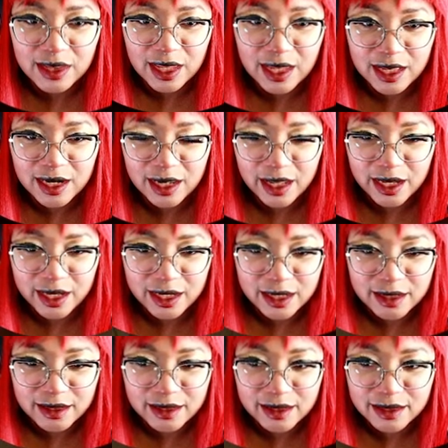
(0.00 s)
had,
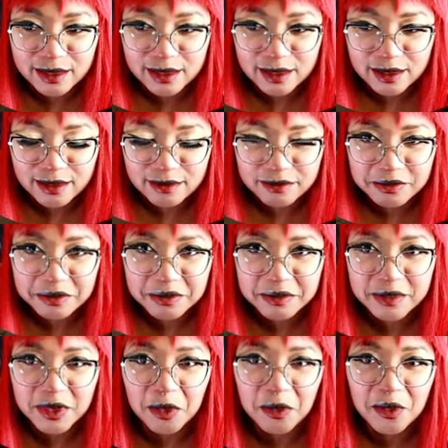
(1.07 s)
like,
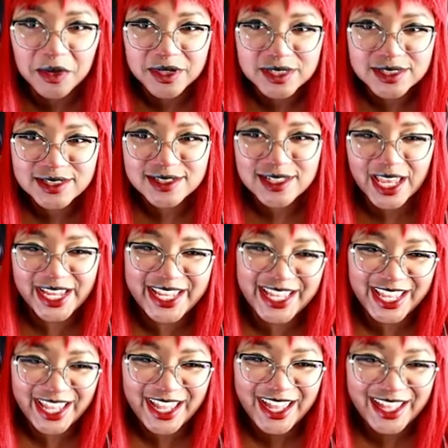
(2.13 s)
horns, I
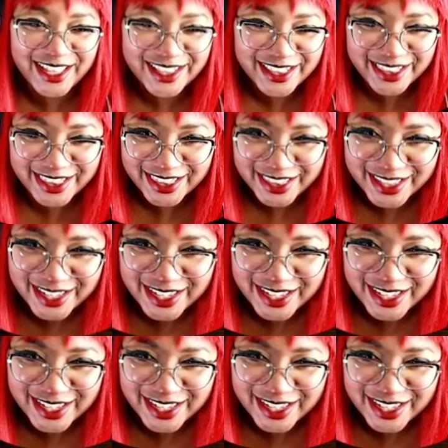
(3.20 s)
guess.